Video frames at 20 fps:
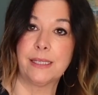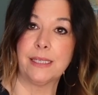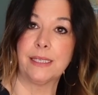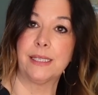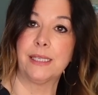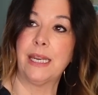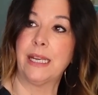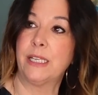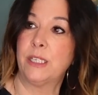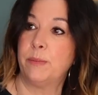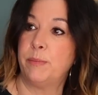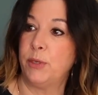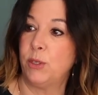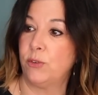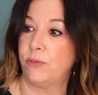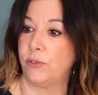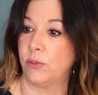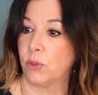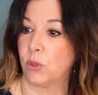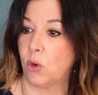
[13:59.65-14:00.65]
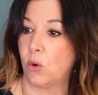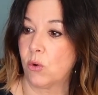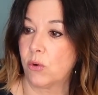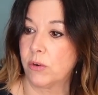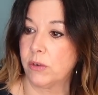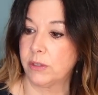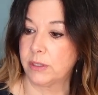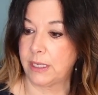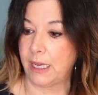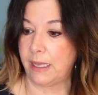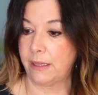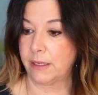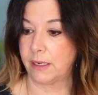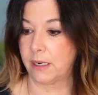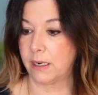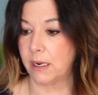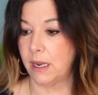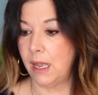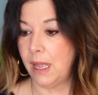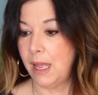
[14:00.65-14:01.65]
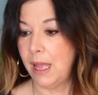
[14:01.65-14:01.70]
This nice, beautiful coral color.